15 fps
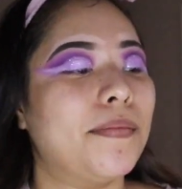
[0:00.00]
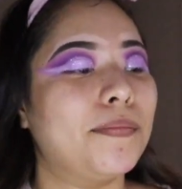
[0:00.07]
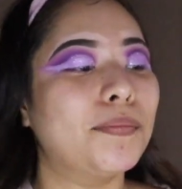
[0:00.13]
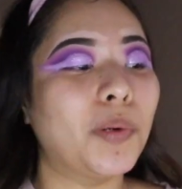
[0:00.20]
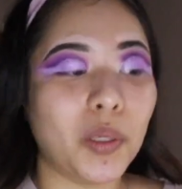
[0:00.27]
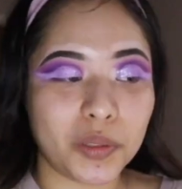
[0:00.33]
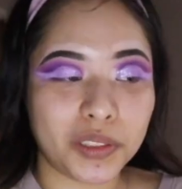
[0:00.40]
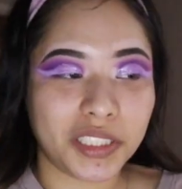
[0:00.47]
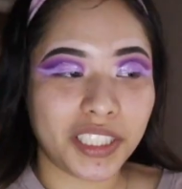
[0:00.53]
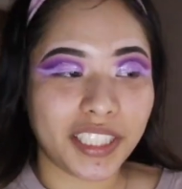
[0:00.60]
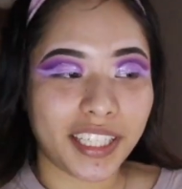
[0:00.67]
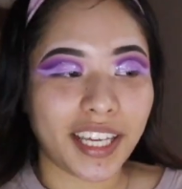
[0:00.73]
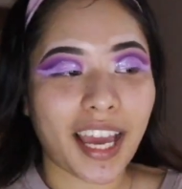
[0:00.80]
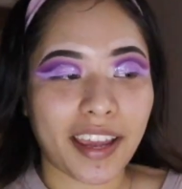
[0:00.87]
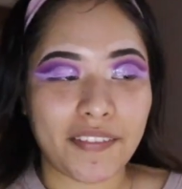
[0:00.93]

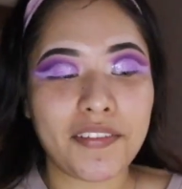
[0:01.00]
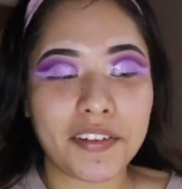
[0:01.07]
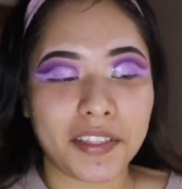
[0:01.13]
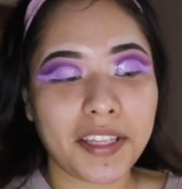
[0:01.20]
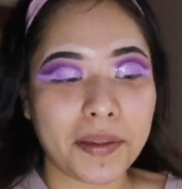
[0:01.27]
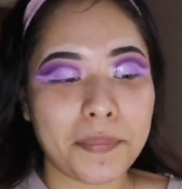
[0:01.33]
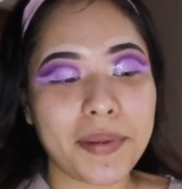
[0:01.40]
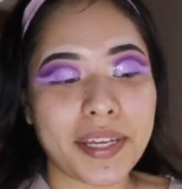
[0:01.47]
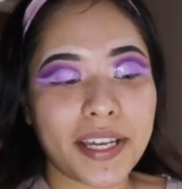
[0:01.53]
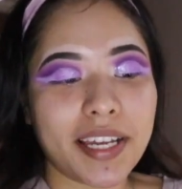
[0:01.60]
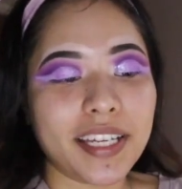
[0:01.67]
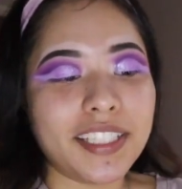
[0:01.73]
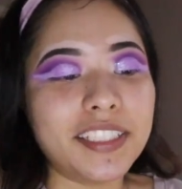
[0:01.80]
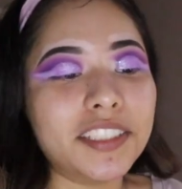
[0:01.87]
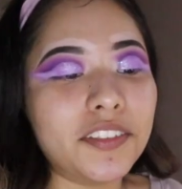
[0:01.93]
Mostly, I feel like
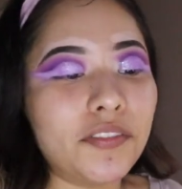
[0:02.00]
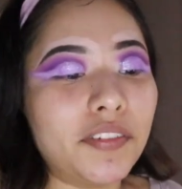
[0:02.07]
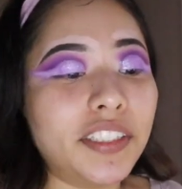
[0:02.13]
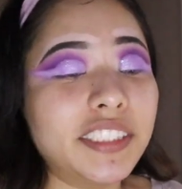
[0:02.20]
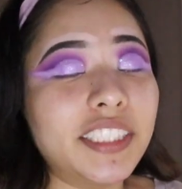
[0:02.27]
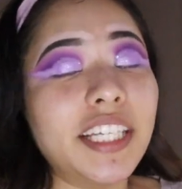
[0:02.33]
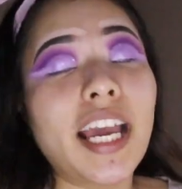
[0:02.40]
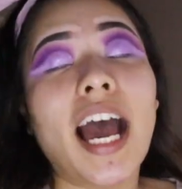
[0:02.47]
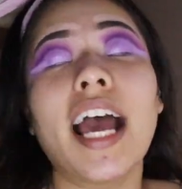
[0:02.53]
because Fenty,